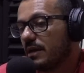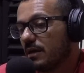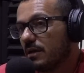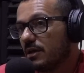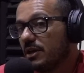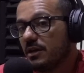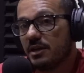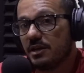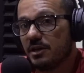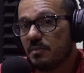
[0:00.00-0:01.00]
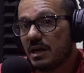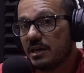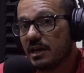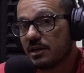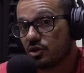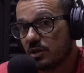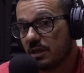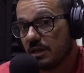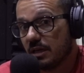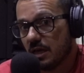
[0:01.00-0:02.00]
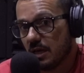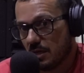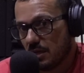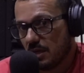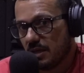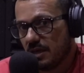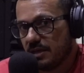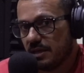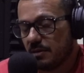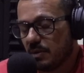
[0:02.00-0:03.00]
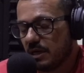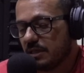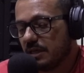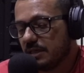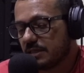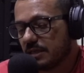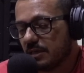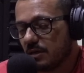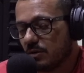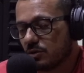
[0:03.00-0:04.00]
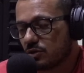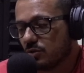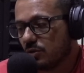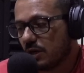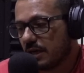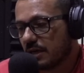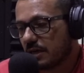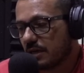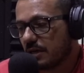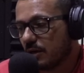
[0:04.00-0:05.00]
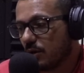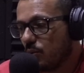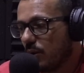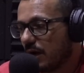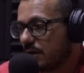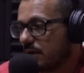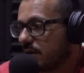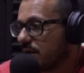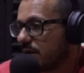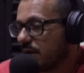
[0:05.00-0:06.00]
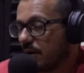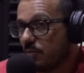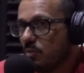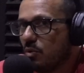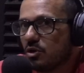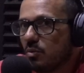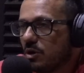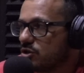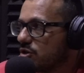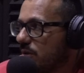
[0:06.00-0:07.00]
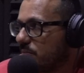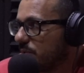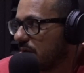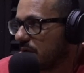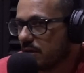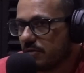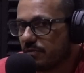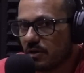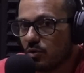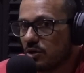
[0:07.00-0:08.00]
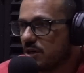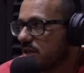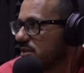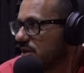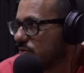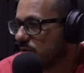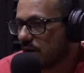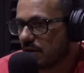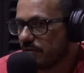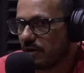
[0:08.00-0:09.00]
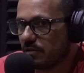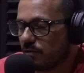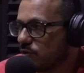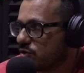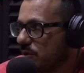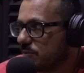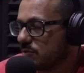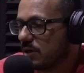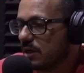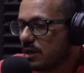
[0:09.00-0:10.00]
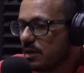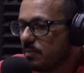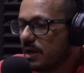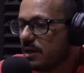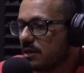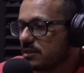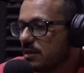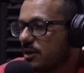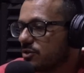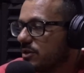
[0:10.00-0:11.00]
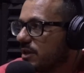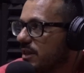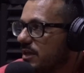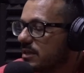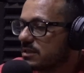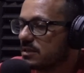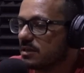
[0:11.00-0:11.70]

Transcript: um, and uh, here, here in Bali, actually, here in Bali there is uh, also like uh, one uh, more than one shop. Like if I go here in Sanur, I can find few shops where I can buy actually things